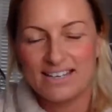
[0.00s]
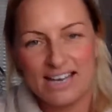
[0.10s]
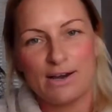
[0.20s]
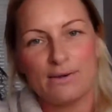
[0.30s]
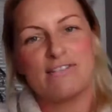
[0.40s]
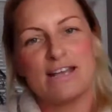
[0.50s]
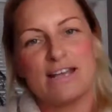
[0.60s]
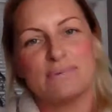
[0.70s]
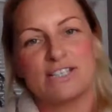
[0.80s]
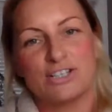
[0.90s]
and how you're
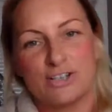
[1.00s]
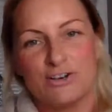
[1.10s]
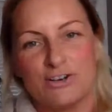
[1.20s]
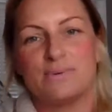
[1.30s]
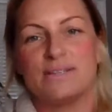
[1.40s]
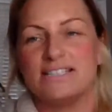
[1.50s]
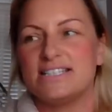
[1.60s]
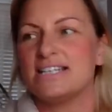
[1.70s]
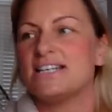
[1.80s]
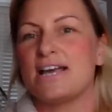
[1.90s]
able to cope with your
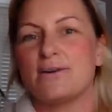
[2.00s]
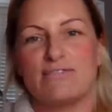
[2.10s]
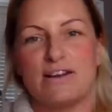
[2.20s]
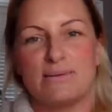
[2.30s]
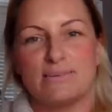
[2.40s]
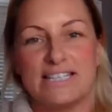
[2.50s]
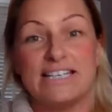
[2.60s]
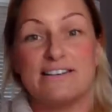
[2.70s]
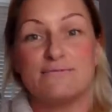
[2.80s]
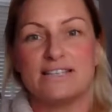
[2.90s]
days, how you're able to
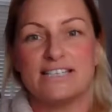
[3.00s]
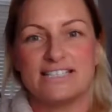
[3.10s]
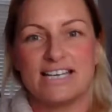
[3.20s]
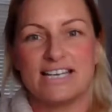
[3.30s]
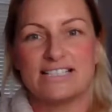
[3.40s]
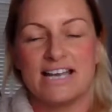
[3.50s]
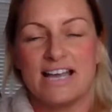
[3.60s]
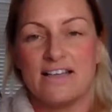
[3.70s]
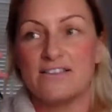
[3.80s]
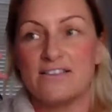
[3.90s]
live with your days,
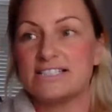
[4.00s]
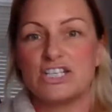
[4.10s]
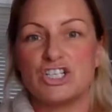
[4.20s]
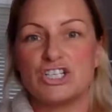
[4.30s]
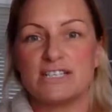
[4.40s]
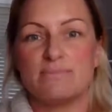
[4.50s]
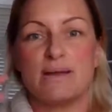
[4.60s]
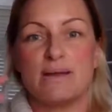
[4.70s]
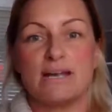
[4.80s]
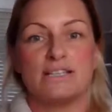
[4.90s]
the decisions that
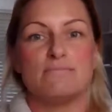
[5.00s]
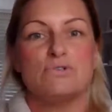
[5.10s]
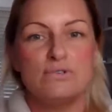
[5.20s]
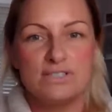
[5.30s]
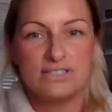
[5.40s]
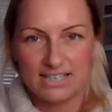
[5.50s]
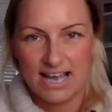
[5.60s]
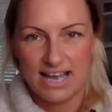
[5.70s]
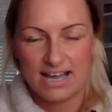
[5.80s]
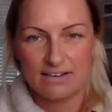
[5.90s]
you make, the moods that
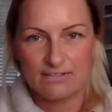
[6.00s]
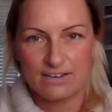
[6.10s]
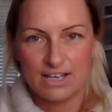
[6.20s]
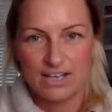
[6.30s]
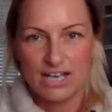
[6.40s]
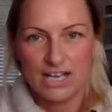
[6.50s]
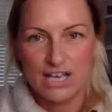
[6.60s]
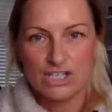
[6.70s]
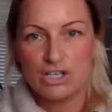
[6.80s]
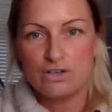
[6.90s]
you have.
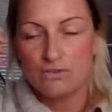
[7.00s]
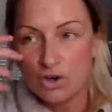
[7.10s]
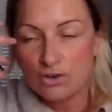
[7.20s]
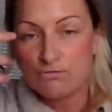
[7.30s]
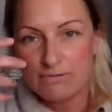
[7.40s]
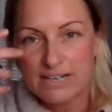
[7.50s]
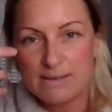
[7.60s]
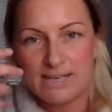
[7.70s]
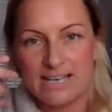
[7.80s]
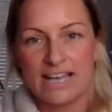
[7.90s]
So you've got to
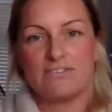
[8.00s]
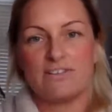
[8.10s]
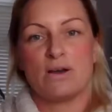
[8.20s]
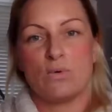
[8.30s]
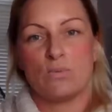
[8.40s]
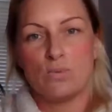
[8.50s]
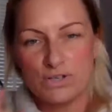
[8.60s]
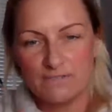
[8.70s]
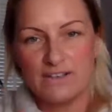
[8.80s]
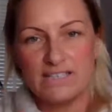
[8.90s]
really be careful about what
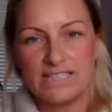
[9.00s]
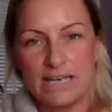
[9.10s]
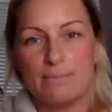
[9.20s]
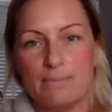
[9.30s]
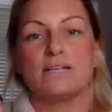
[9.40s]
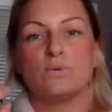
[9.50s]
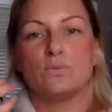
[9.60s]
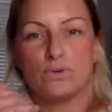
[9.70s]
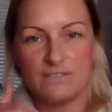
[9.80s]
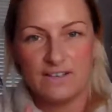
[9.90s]
you're feeding your mind,
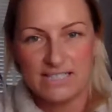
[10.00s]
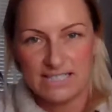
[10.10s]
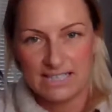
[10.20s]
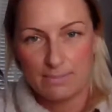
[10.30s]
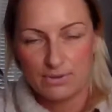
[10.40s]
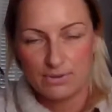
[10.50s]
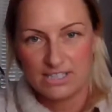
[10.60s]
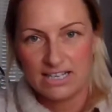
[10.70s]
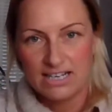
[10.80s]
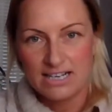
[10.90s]
what you're feeding your
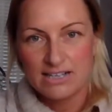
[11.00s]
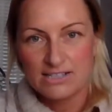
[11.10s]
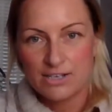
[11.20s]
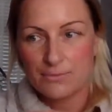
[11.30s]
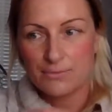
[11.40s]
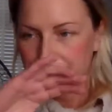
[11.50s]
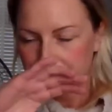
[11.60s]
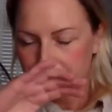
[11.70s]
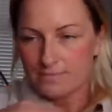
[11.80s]
body. So